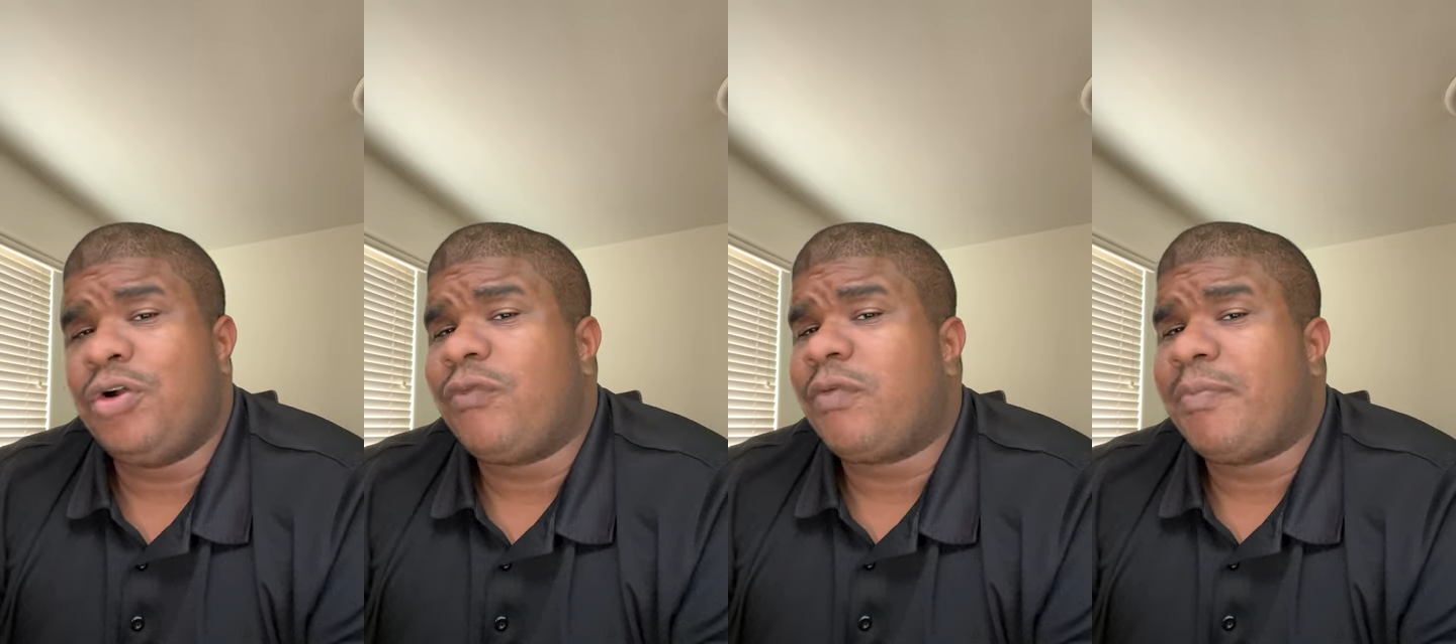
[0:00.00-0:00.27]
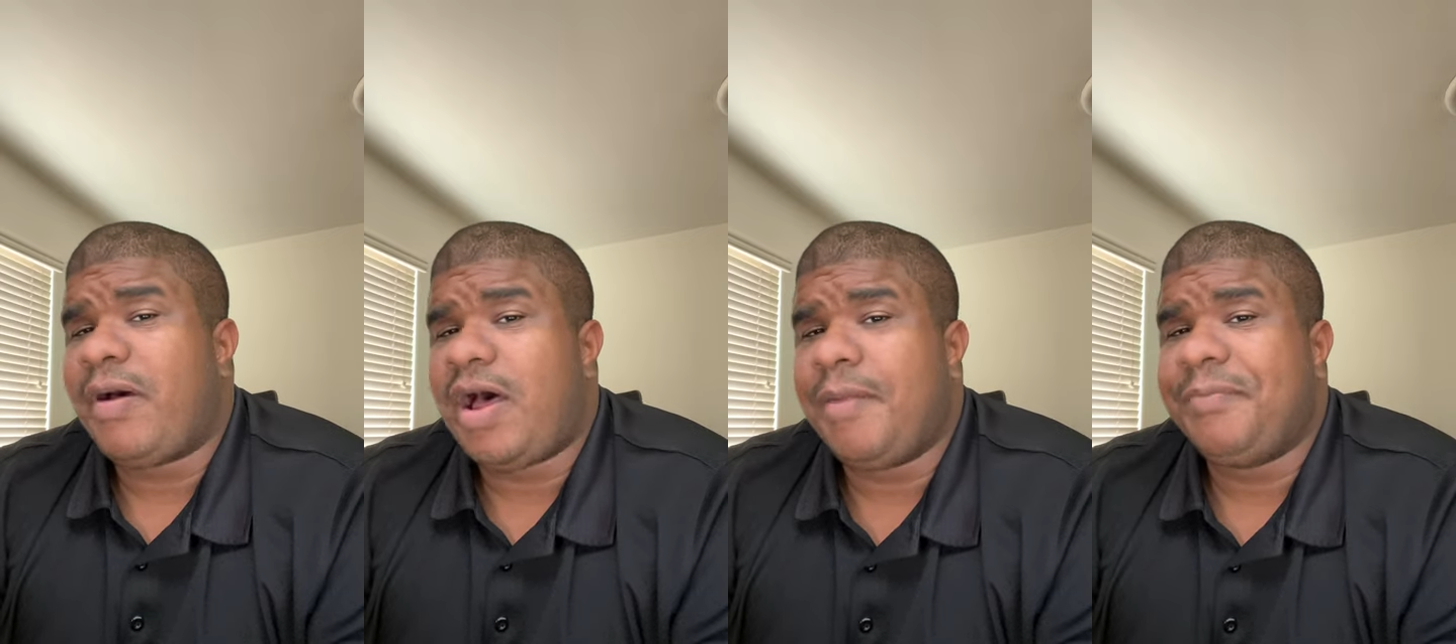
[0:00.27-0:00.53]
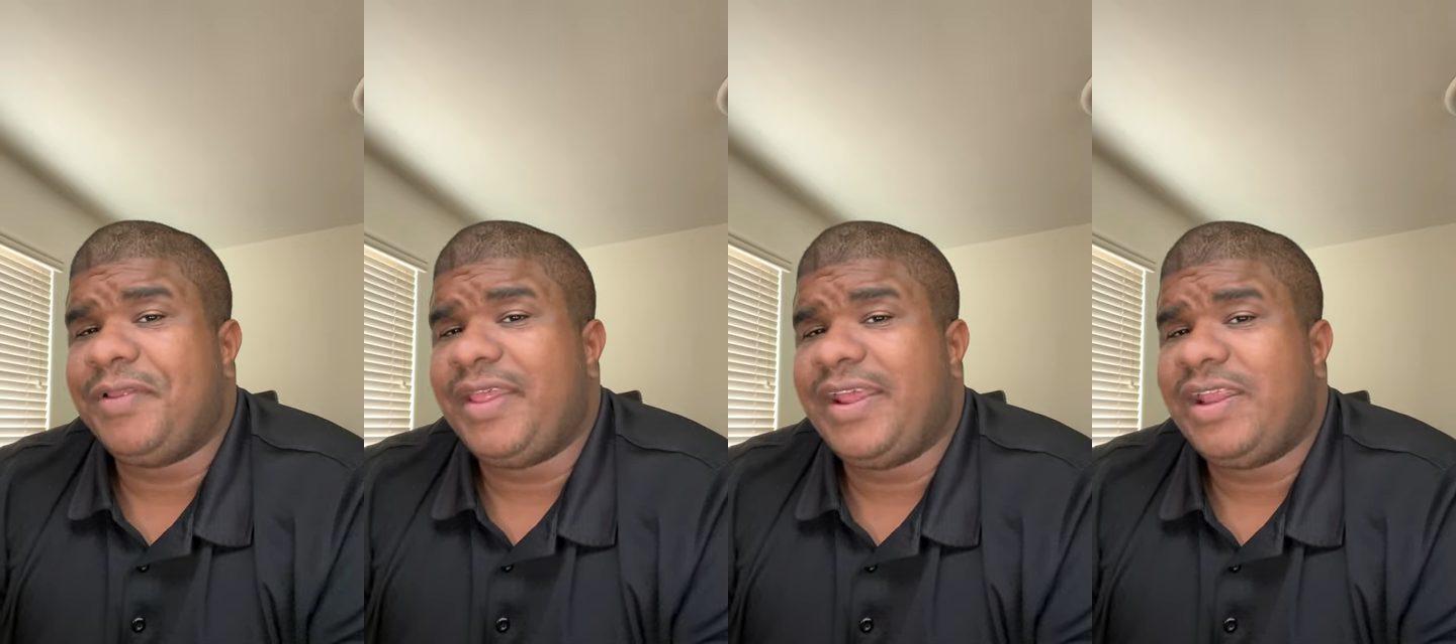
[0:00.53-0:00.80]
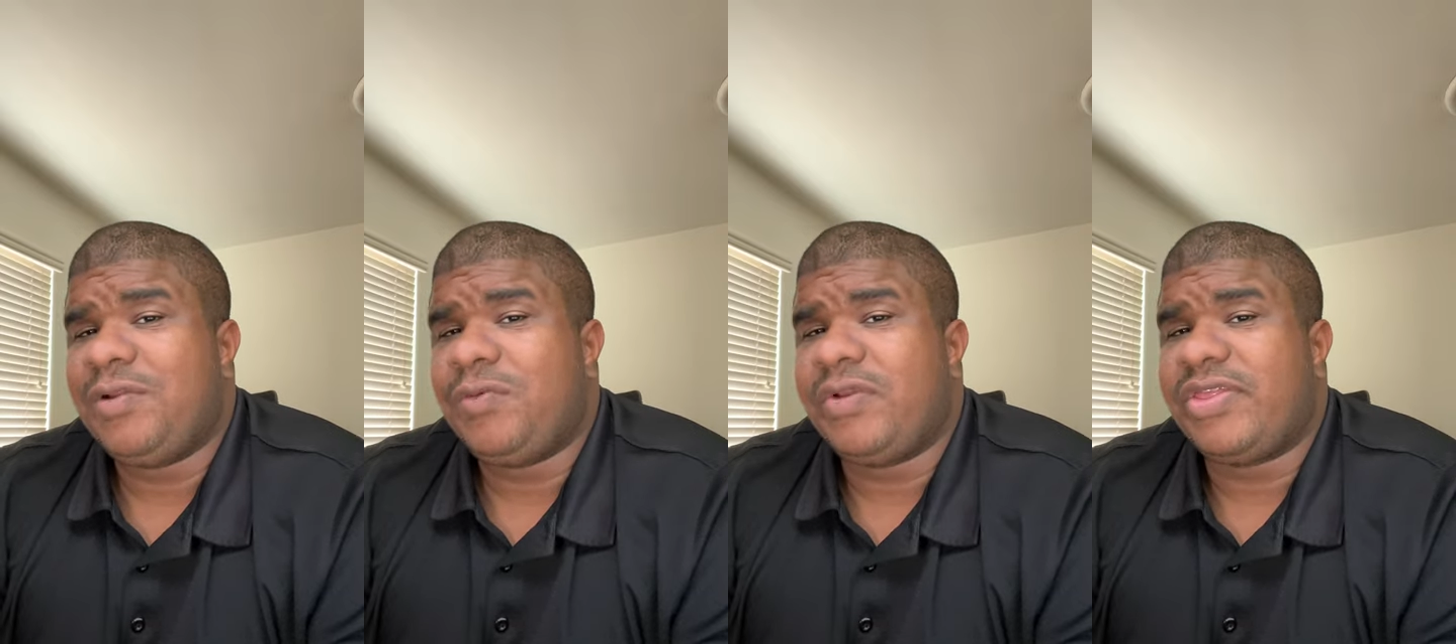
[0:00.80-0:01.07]

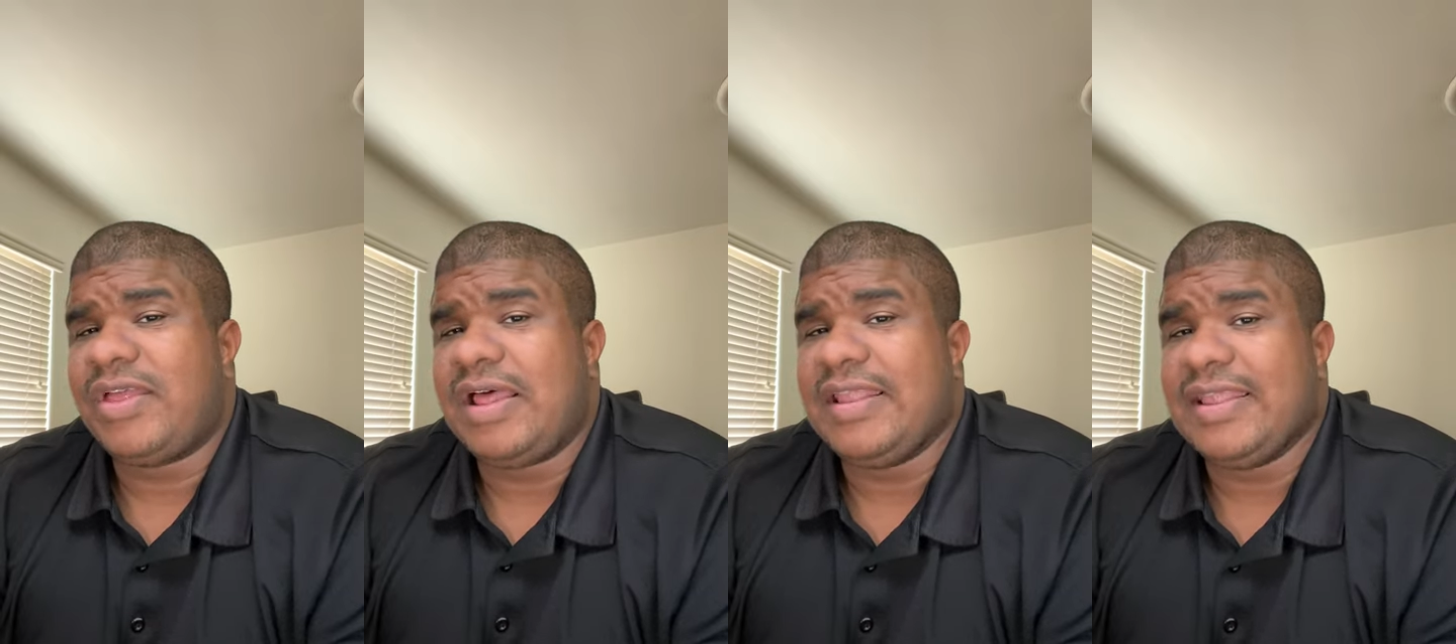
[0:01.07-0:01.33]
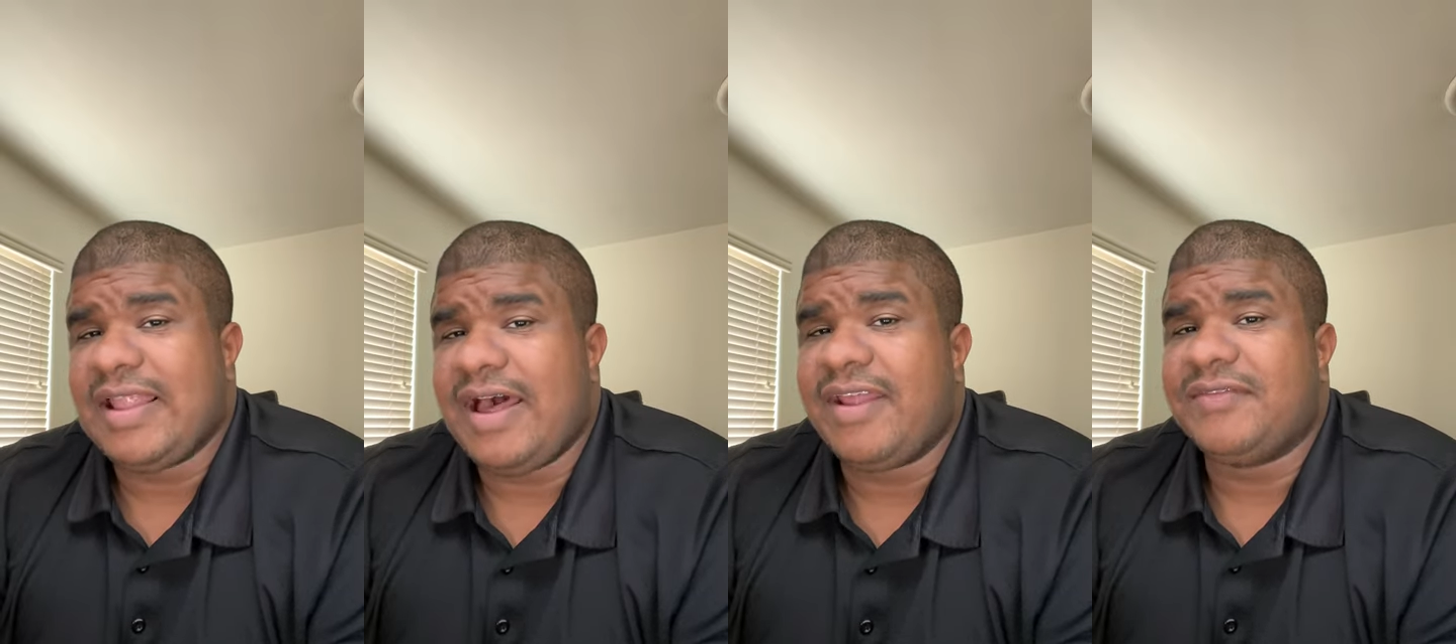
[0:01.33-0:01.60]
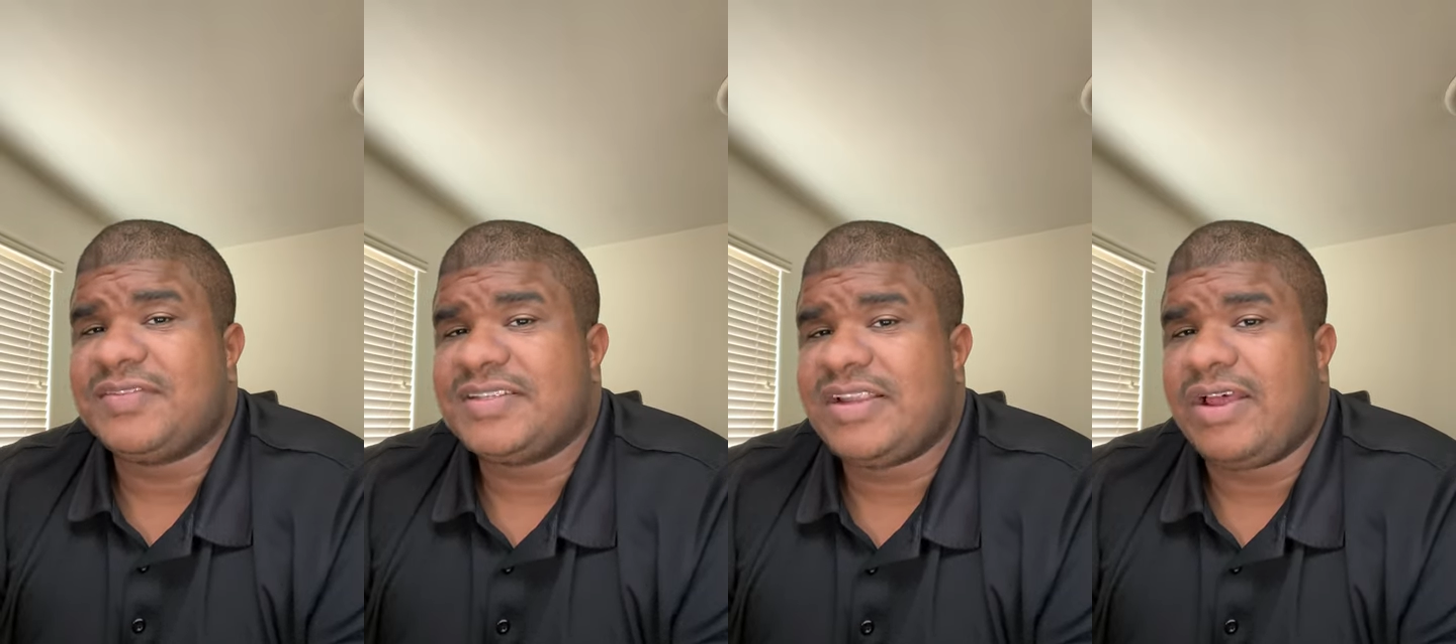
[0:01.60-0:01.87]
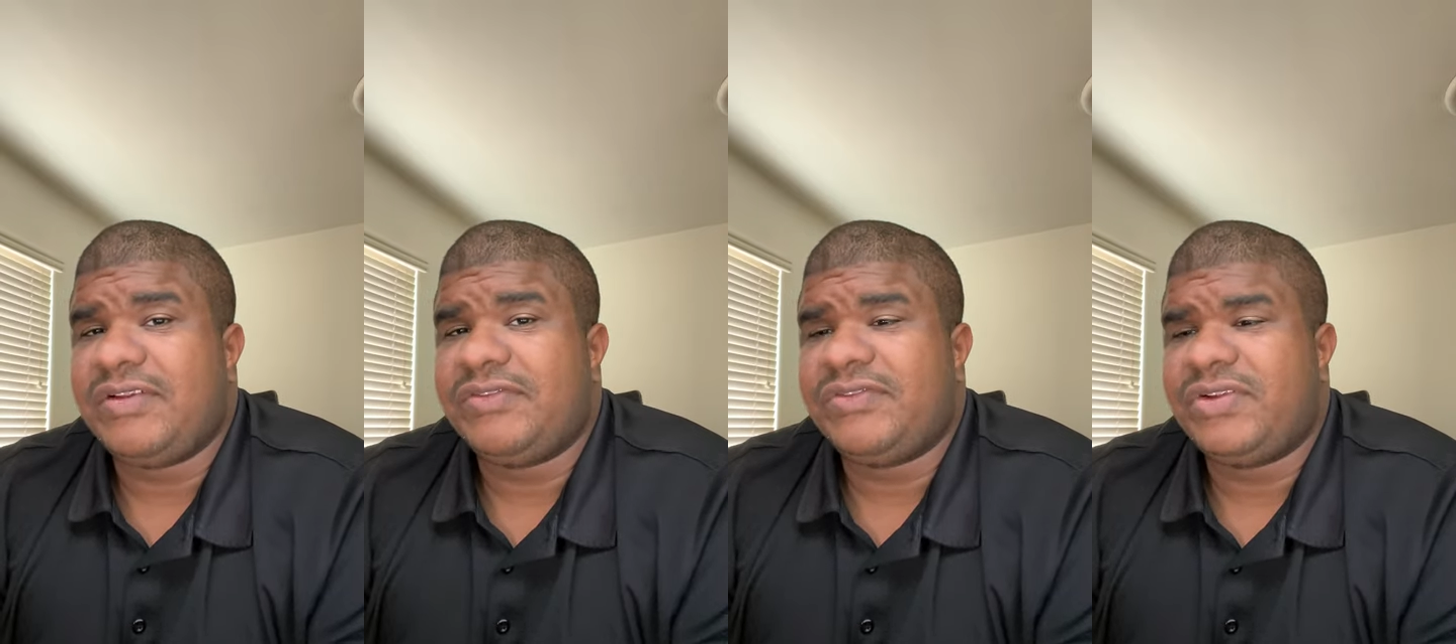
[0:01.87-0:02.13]
overpopulate it with a lot of
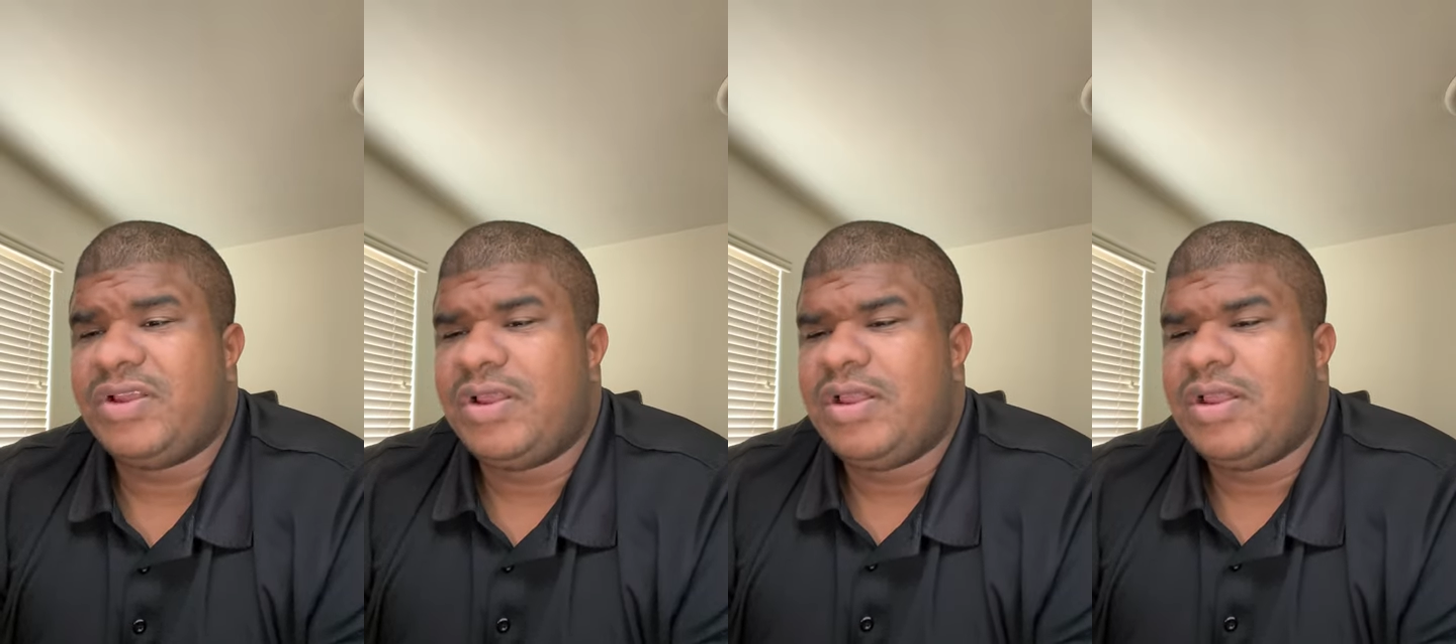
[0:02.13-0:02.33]
stuff